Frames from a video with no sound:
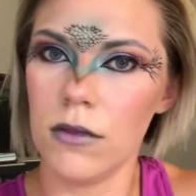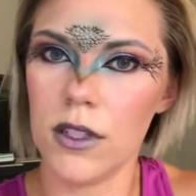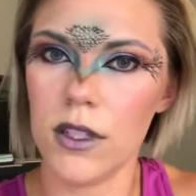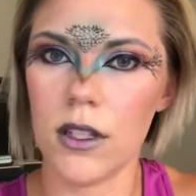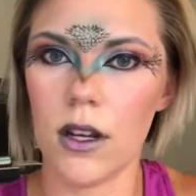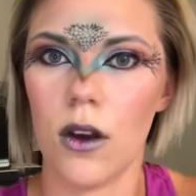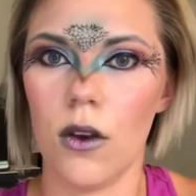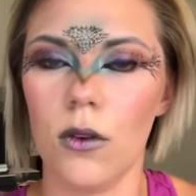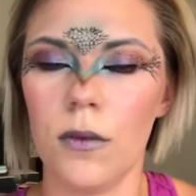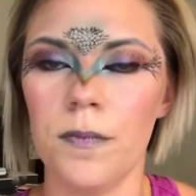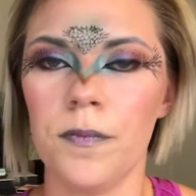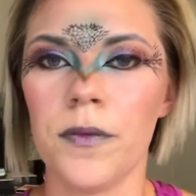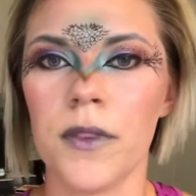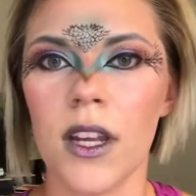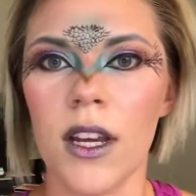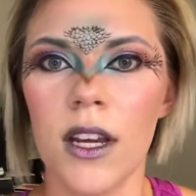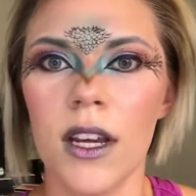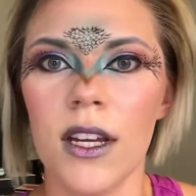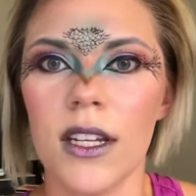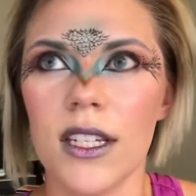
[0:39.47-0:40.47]
So
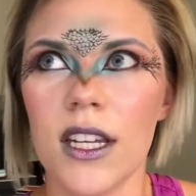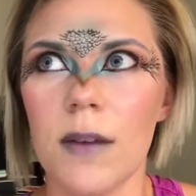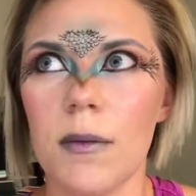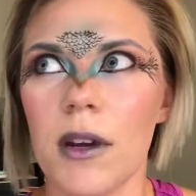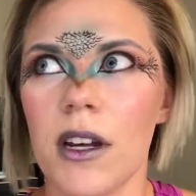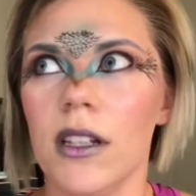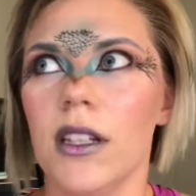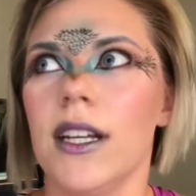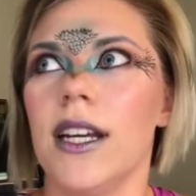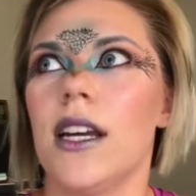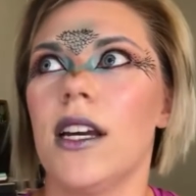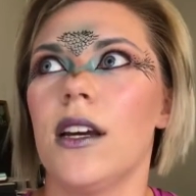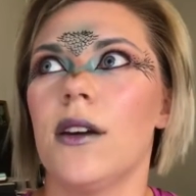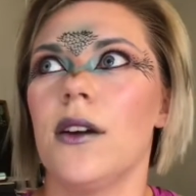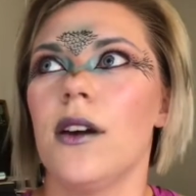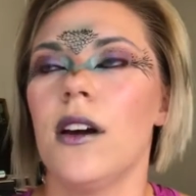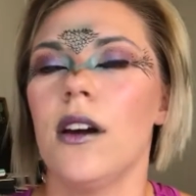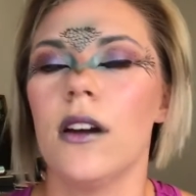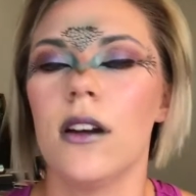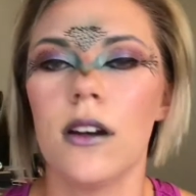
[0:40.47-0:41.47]

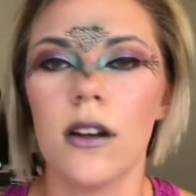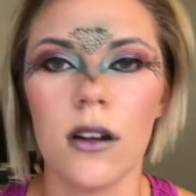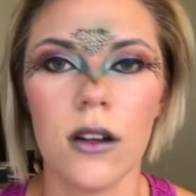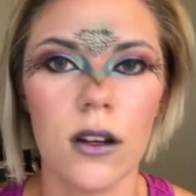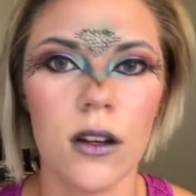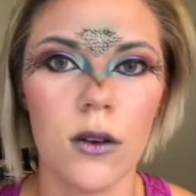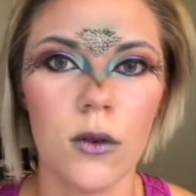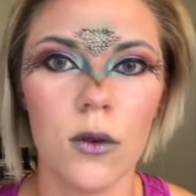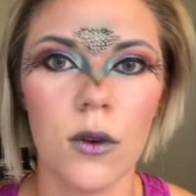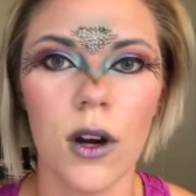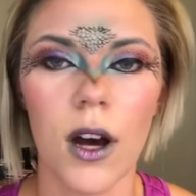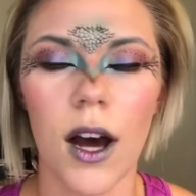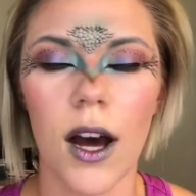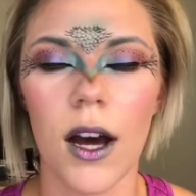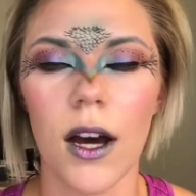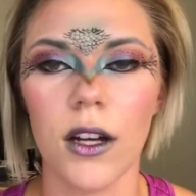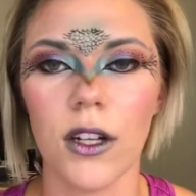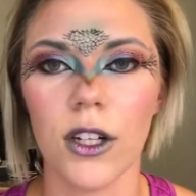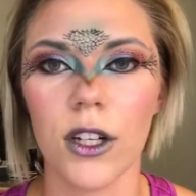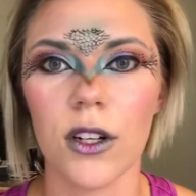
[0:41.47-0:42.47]
typically
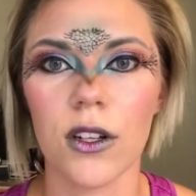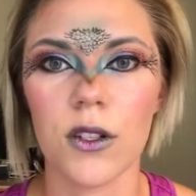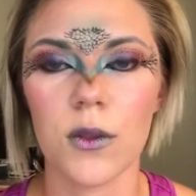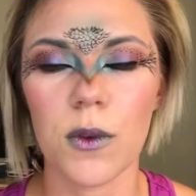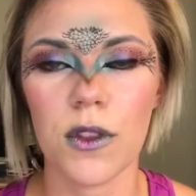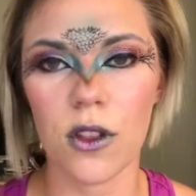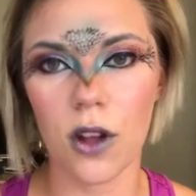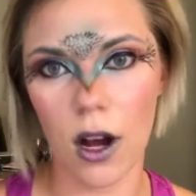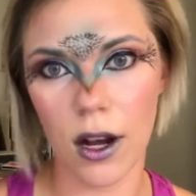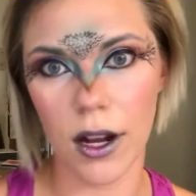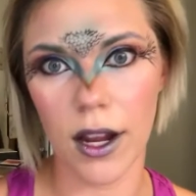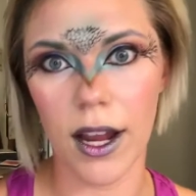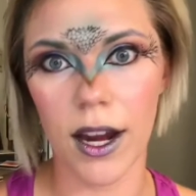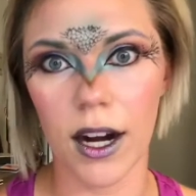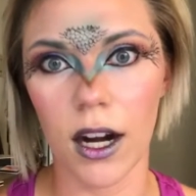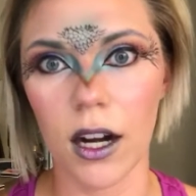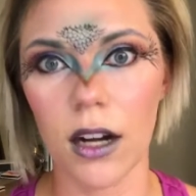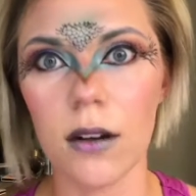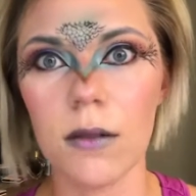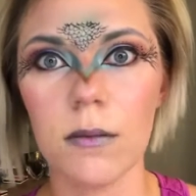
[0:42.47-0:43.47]
girls with long
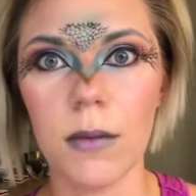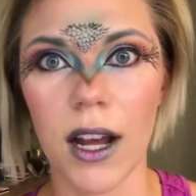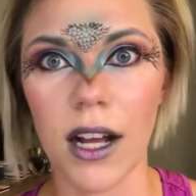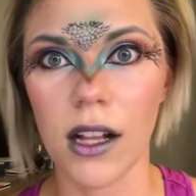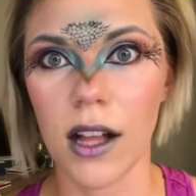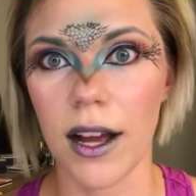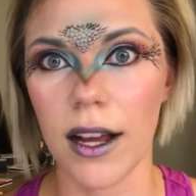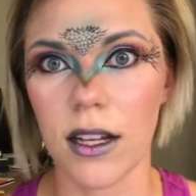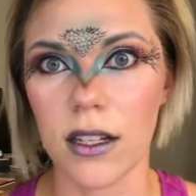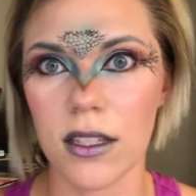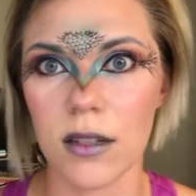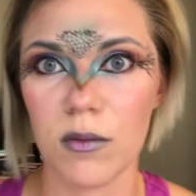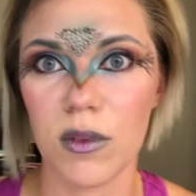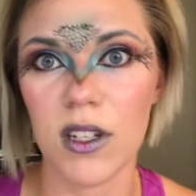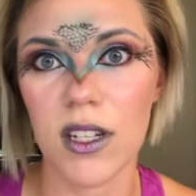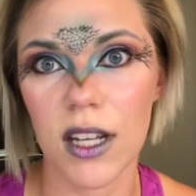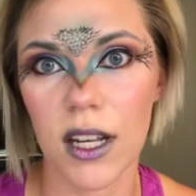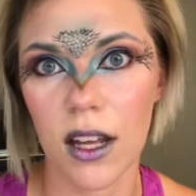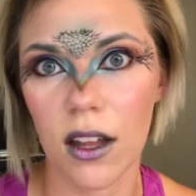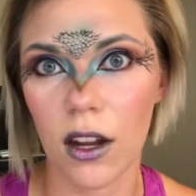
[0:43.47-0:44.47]
hair, my clients in
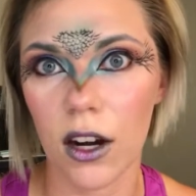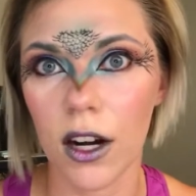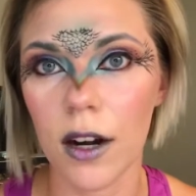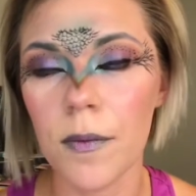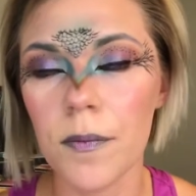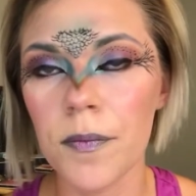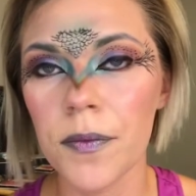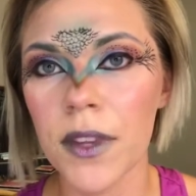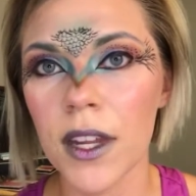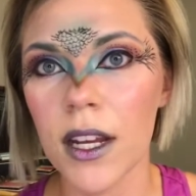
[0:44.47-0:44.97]
particular,